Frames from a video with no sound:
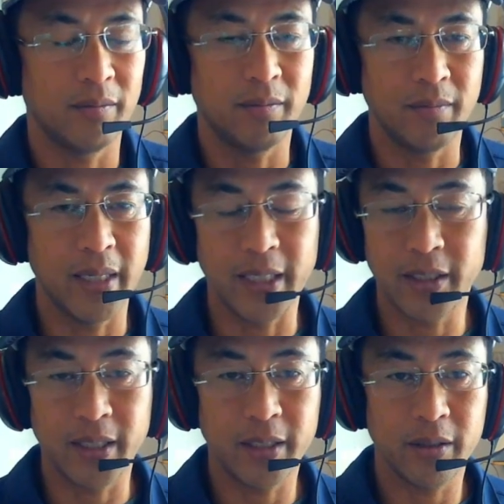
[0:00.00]
many
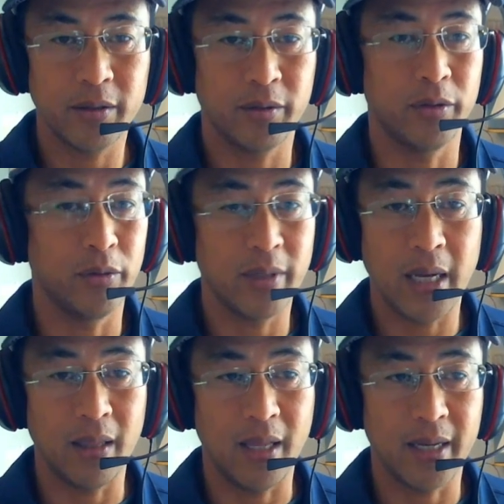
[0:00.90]
seniors do
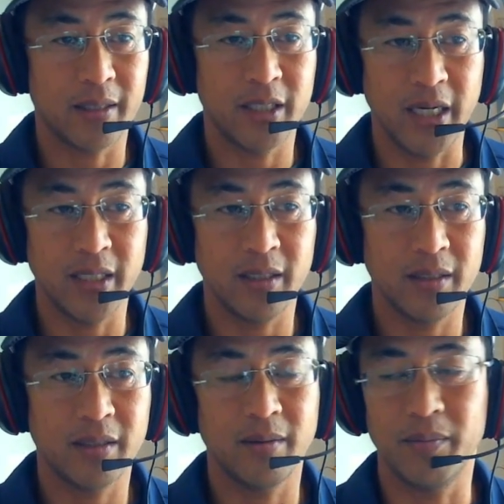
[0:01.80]
not like
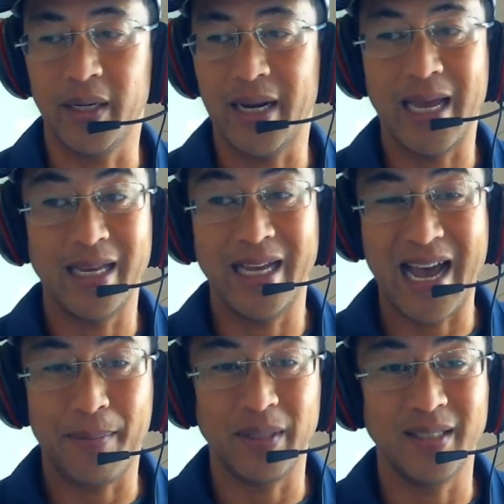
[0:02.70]
changes, but it
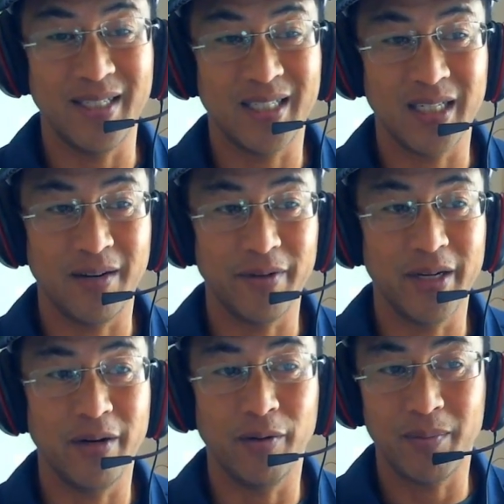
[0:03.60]
happens each and every
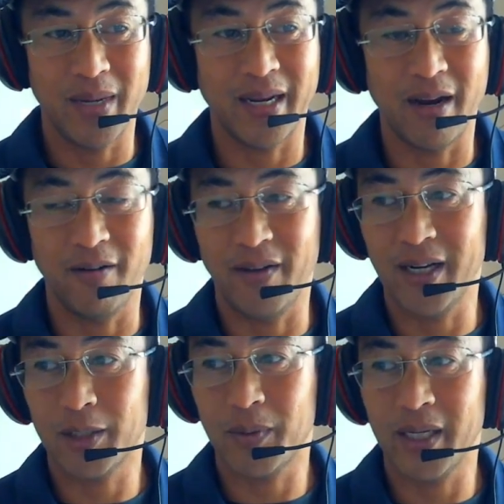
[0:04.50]
year with Medicare
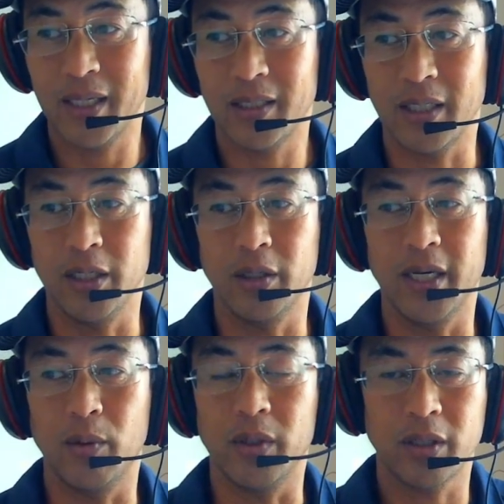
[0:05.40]
Advantage plans, and you
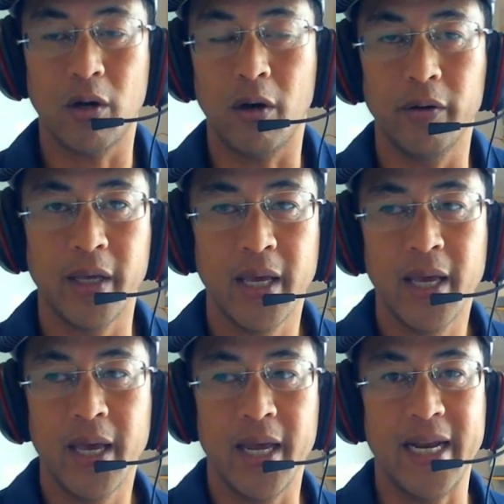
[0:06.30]
get what's called
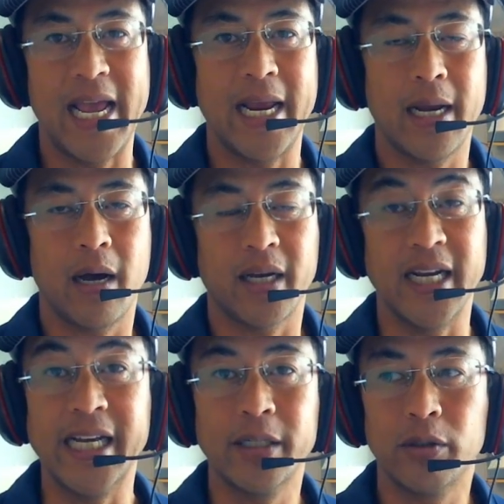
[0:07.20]
an ANOC, an
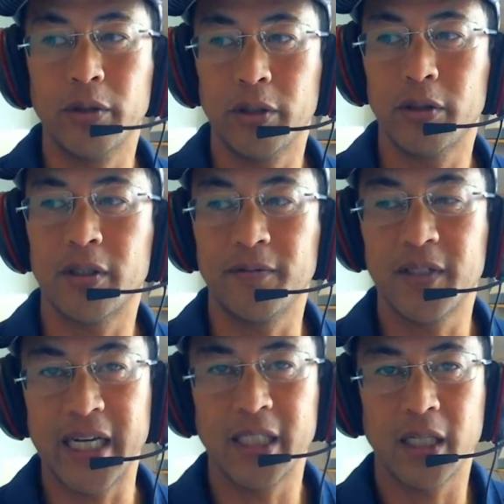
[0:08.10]
annual notice of
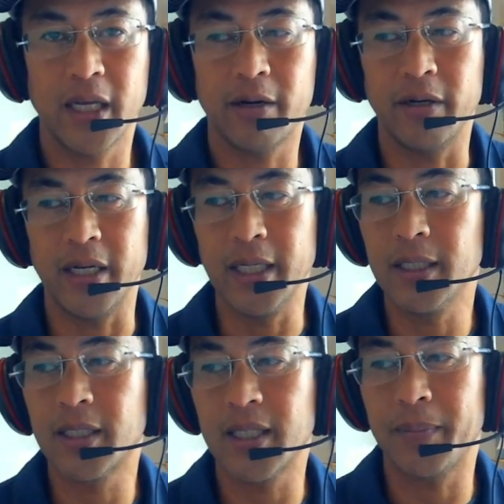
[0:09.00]
change letter,
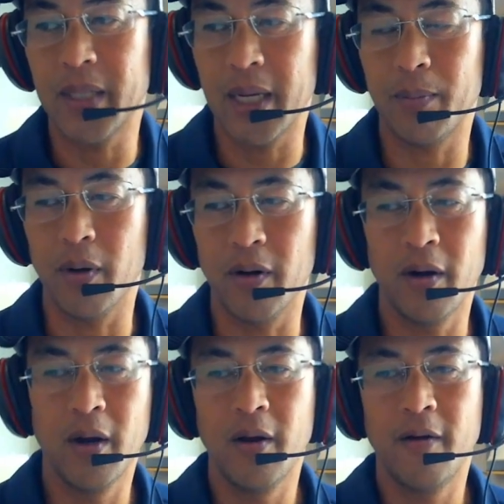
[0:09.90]
in September
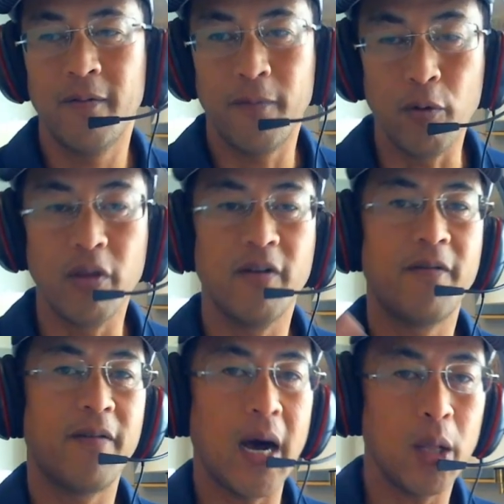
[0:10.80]
for the
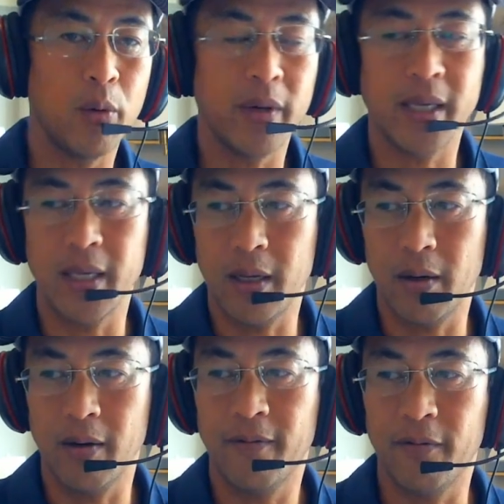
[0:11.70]
following
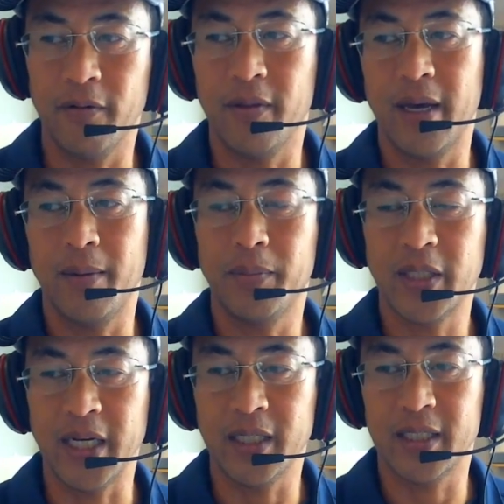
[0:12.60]
year for the
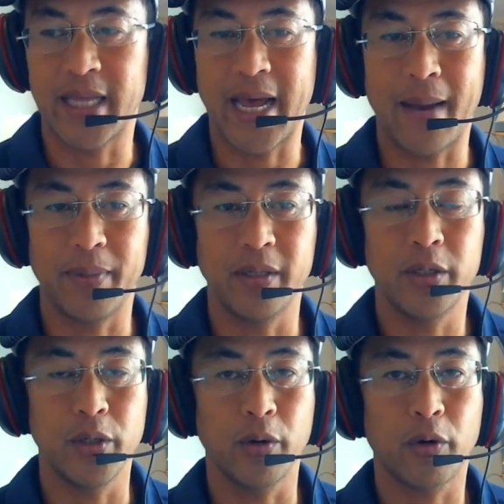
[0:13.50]
changes that happen
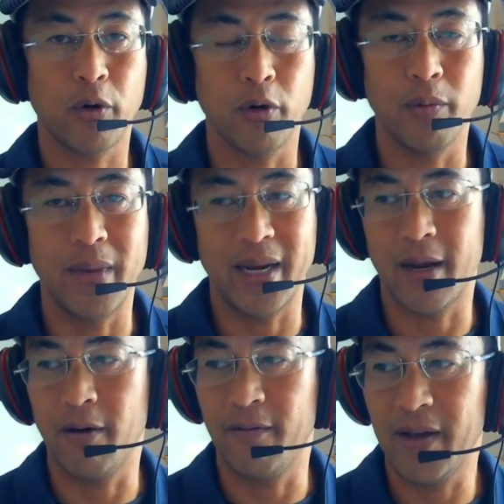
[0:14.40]
to your current
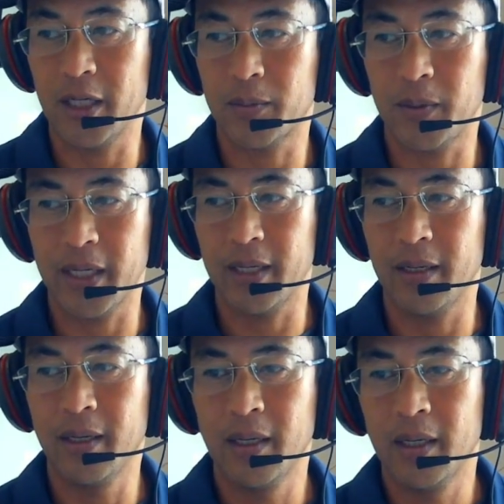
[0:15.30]
Medicare Advantage plan.
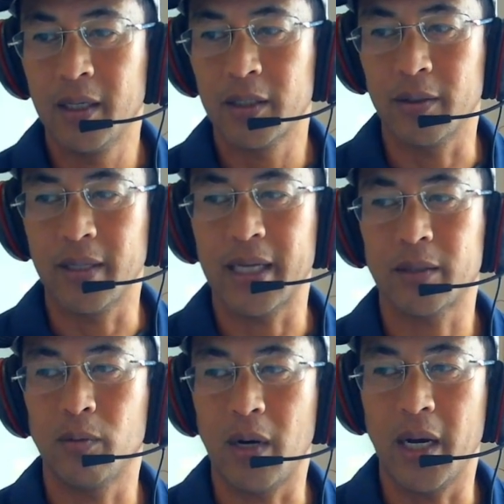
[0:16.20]
So that's
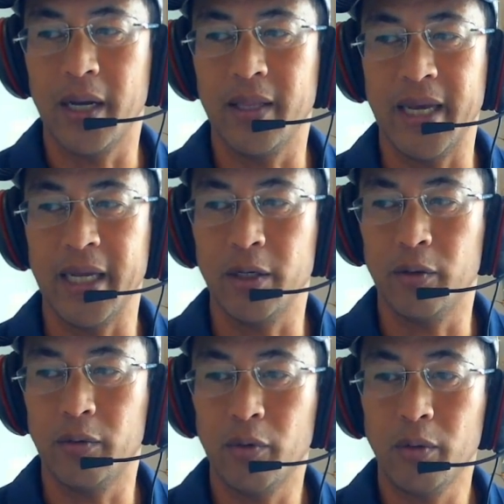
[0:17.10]
why the annual
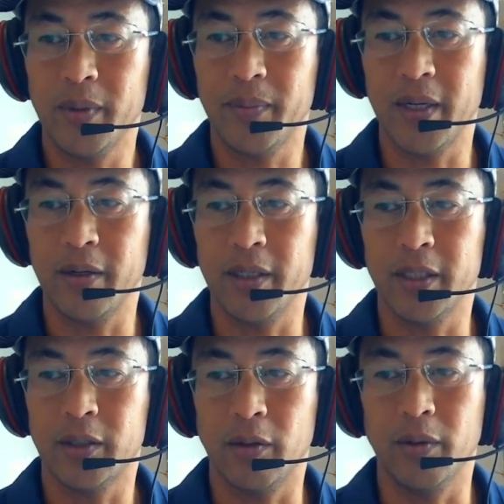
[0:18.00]
enrollment period is
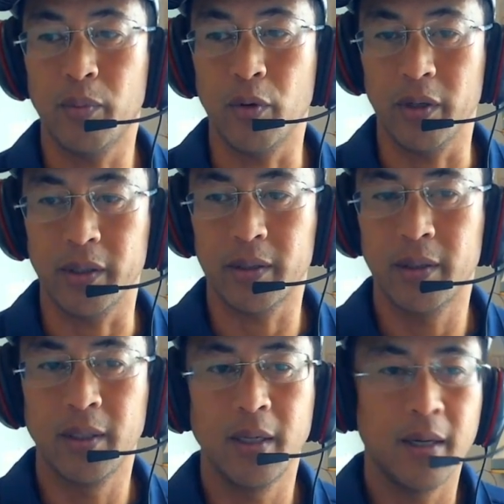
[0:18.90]
so important
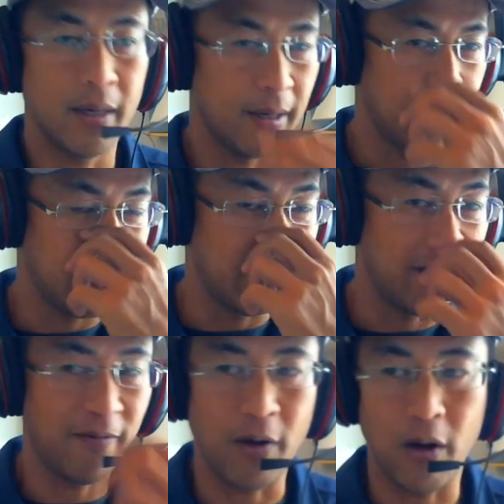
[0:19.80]
in
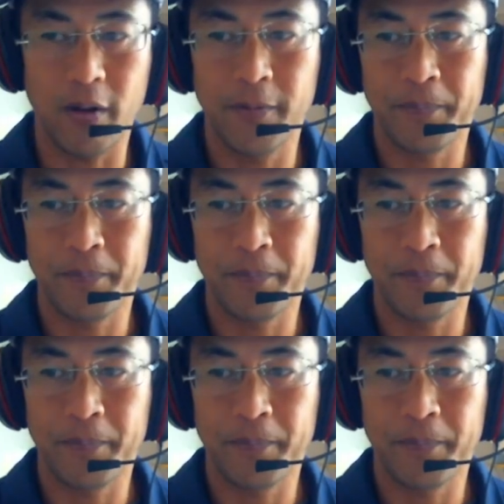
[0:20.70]
the fall,